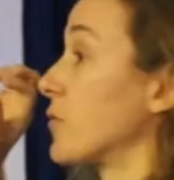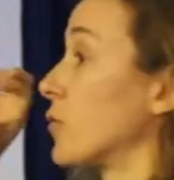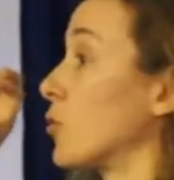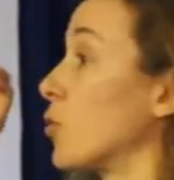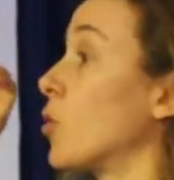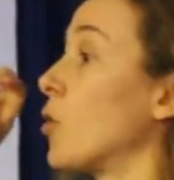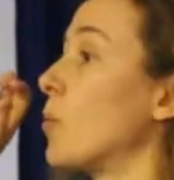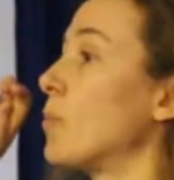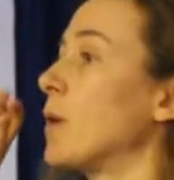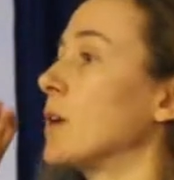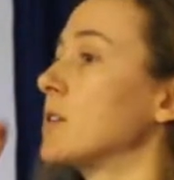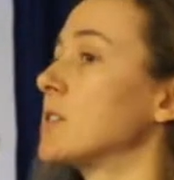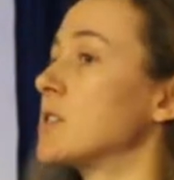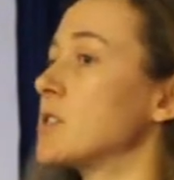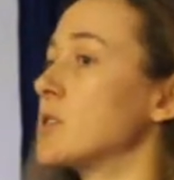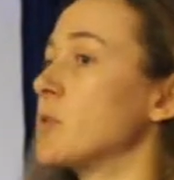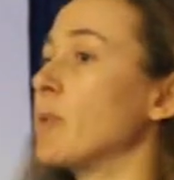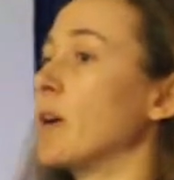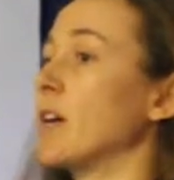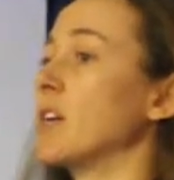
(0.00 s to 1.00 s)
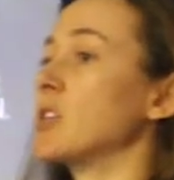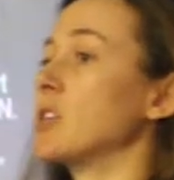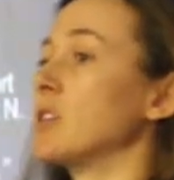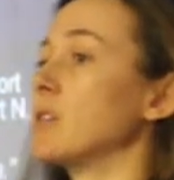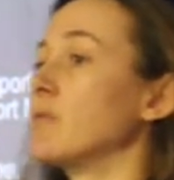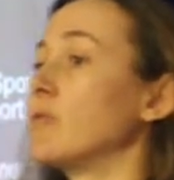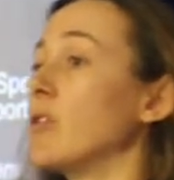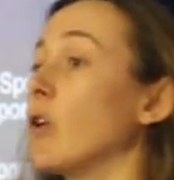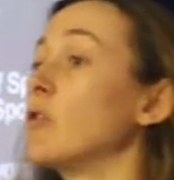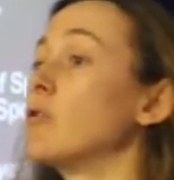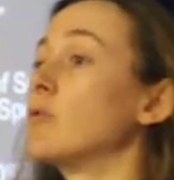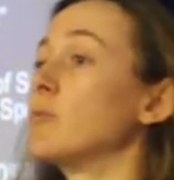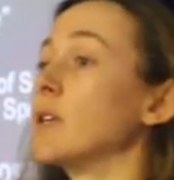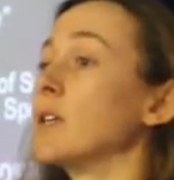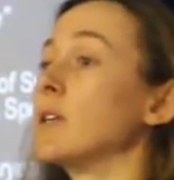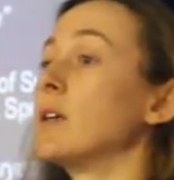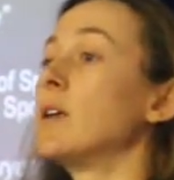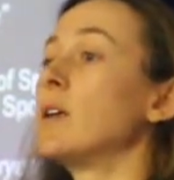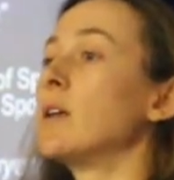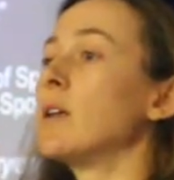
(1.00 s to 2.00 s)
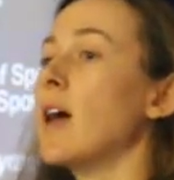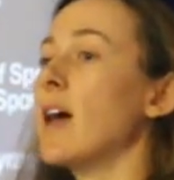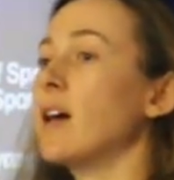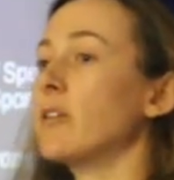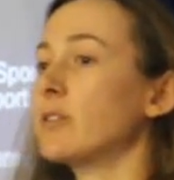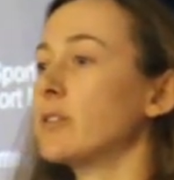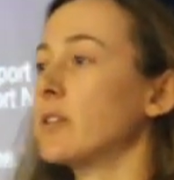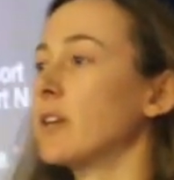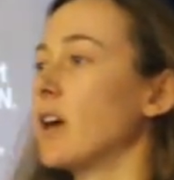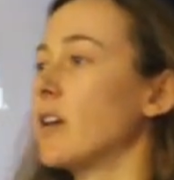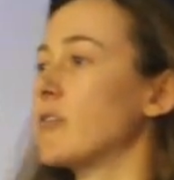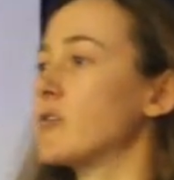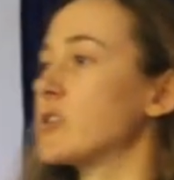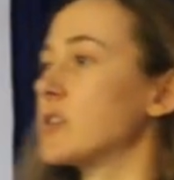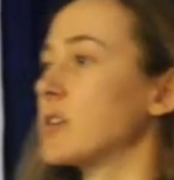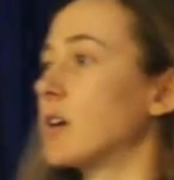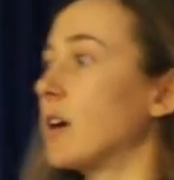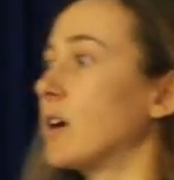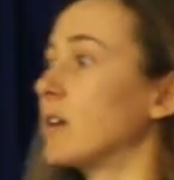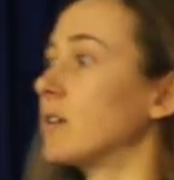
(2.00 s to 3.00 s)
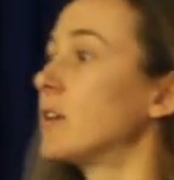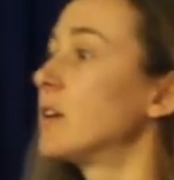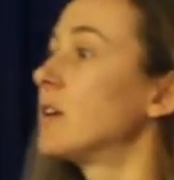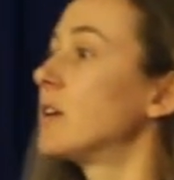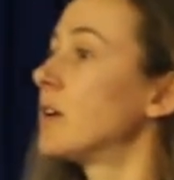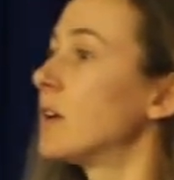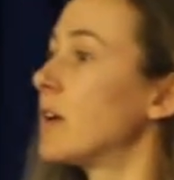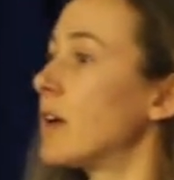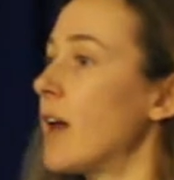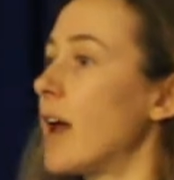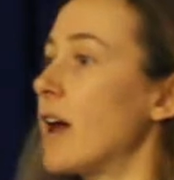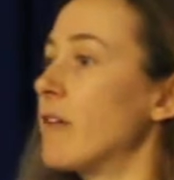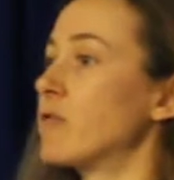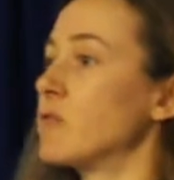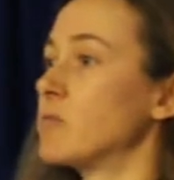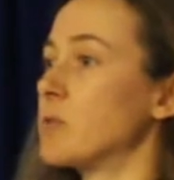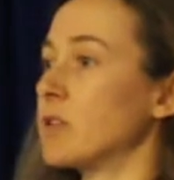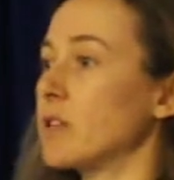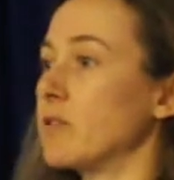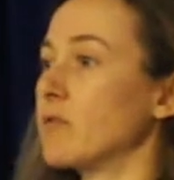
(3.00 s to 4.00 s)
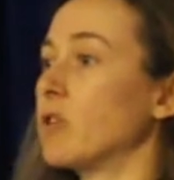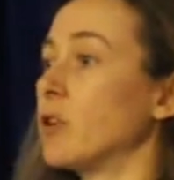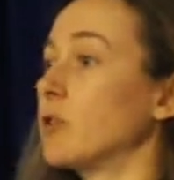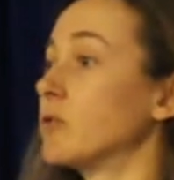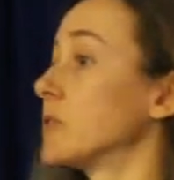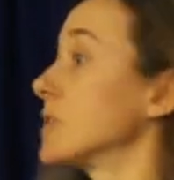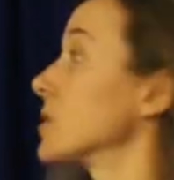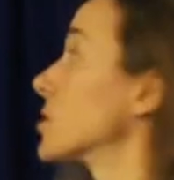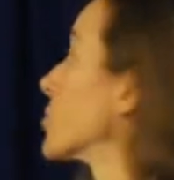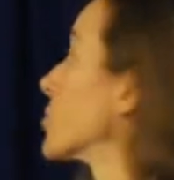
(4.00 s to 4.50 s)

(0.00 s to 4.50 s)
for participation, involvement, healthy lifestyle, everybody involved in